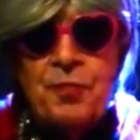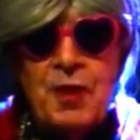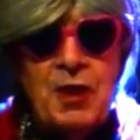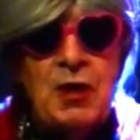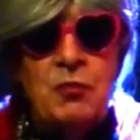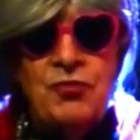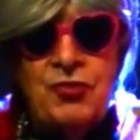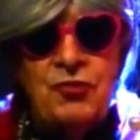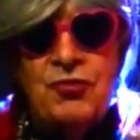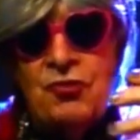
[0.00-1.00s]
He was
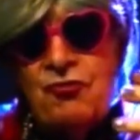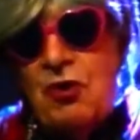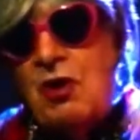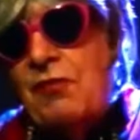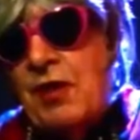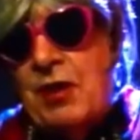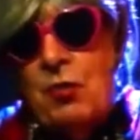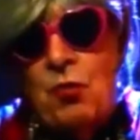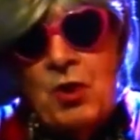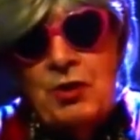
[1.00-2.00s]
used to driving
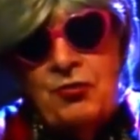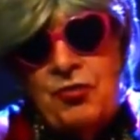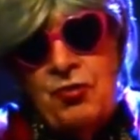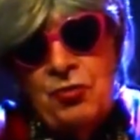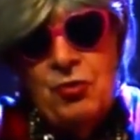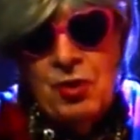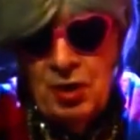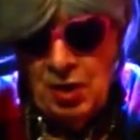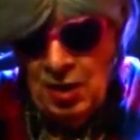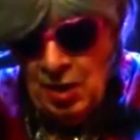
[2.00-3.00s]
out one or two
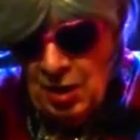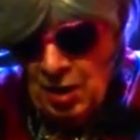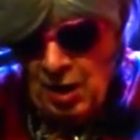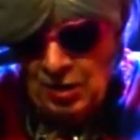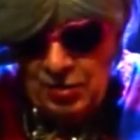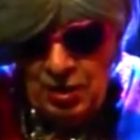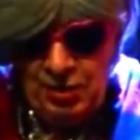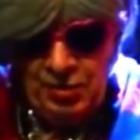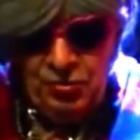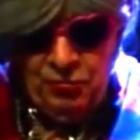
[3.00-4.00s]

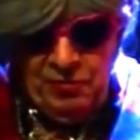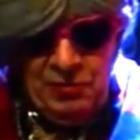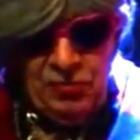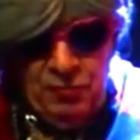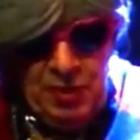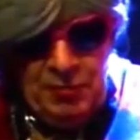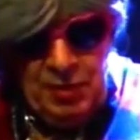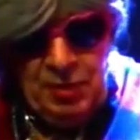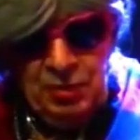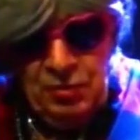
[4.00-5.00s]
unclean spirits,
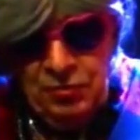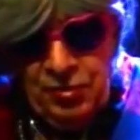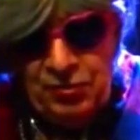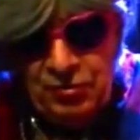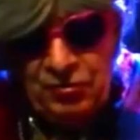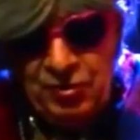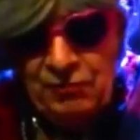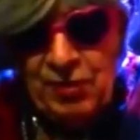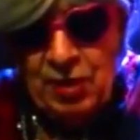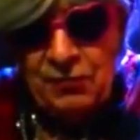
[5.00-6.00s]
maybe 6 or
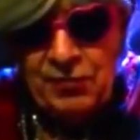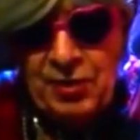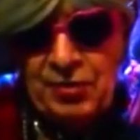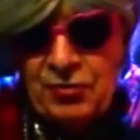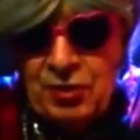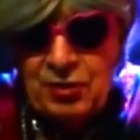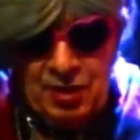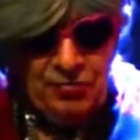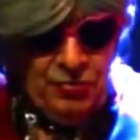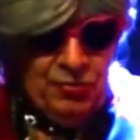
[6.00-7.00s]
7, half a
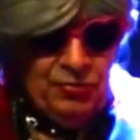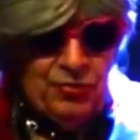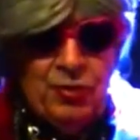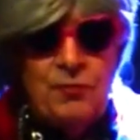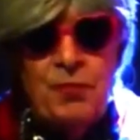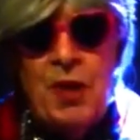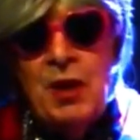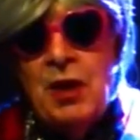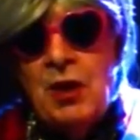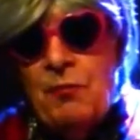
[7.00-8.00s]
dozen or so.
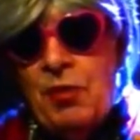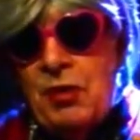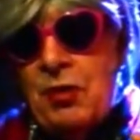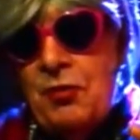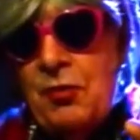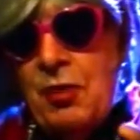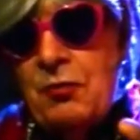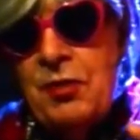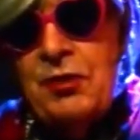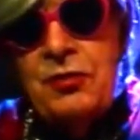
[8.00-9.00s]
But
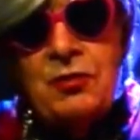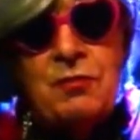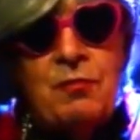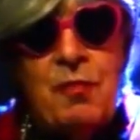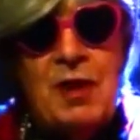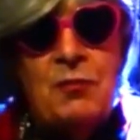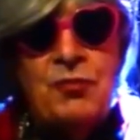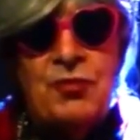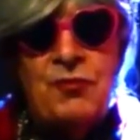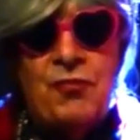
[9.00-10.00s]
this man
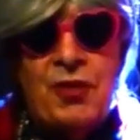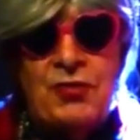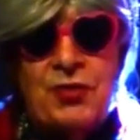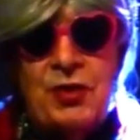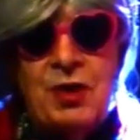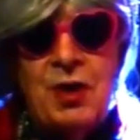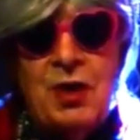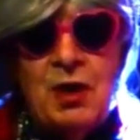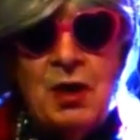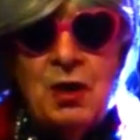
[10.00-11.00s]
was infested
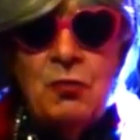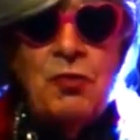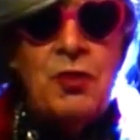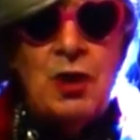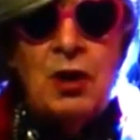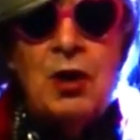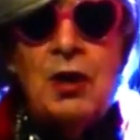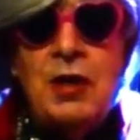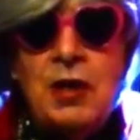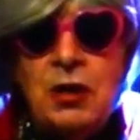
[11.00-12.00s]
with
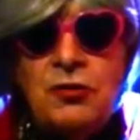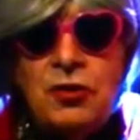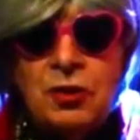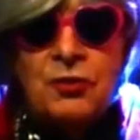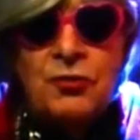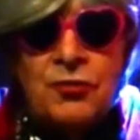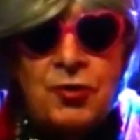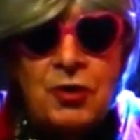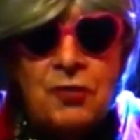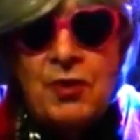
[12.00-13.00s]
legions
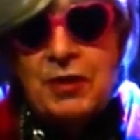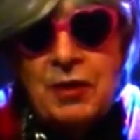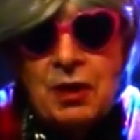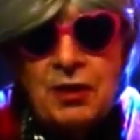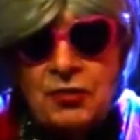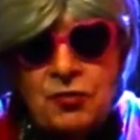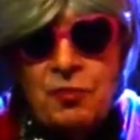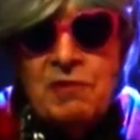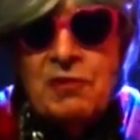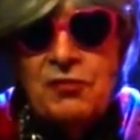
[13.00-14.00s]
of unclean
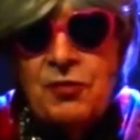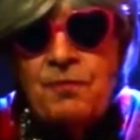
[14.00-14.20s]
spirits.